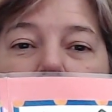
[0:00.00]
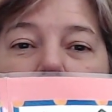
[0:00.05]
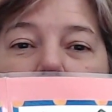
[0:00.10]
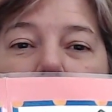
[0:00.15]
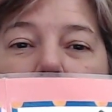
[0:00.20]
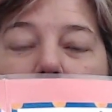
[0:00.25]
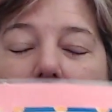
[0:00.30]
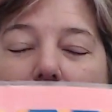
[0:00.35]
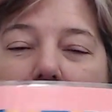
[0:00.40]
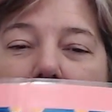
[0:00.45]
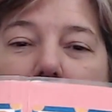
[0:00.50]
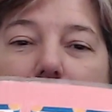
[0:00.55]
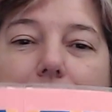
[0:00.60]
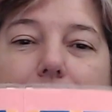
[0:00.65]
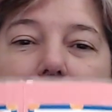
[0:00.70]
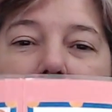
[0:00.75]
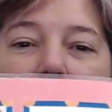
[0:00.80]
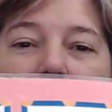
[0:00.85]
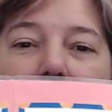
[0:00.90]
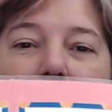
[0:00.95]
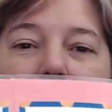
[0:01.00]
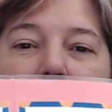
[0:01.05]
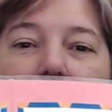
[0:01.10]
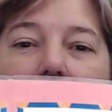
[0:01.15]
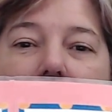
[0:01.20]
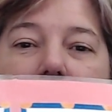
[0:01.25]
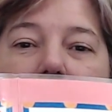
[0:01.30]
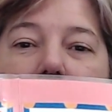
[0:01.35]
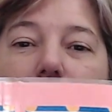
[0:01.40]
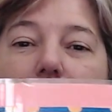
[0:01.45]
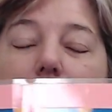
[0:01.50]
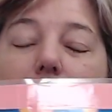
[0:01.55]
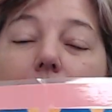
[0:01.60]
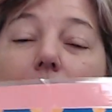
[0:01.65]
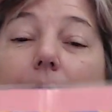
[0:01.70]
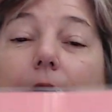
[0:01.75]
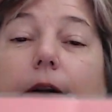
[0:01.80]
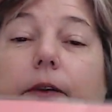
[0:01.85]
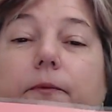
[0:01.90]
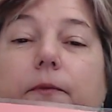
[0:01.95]
although I really hate to cut this one
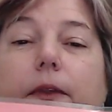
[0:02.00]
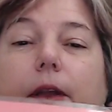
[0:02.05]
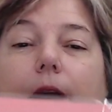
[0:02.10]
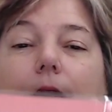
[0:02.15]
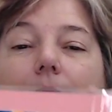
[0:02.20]
apart,